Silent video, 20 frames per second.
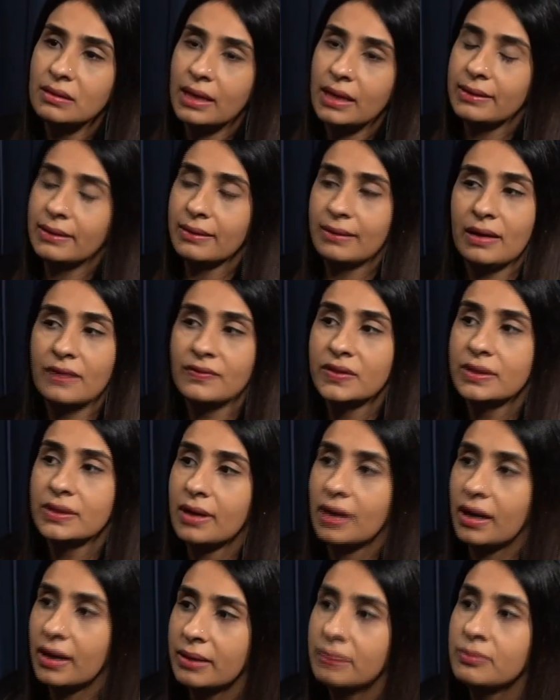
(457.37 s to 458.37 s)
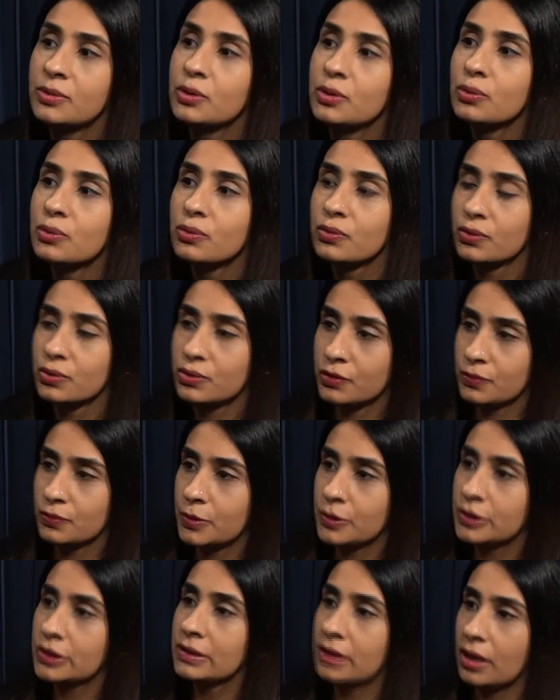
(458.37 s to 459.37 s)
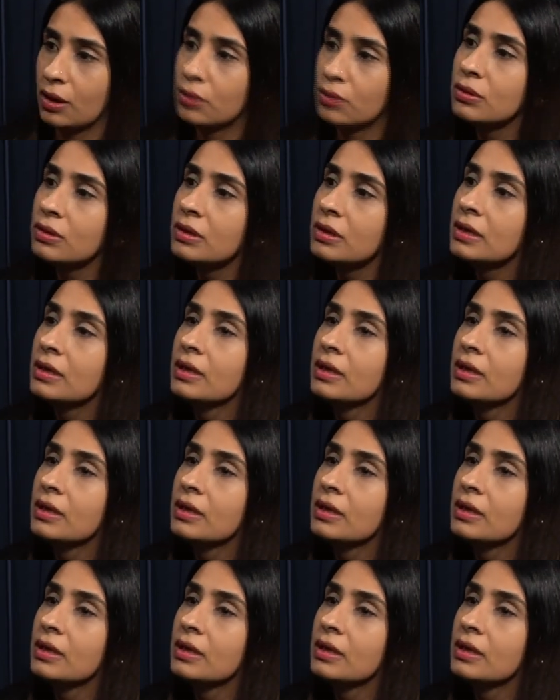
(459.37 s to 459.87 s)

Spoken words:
I didn't have the time to sort of put it down.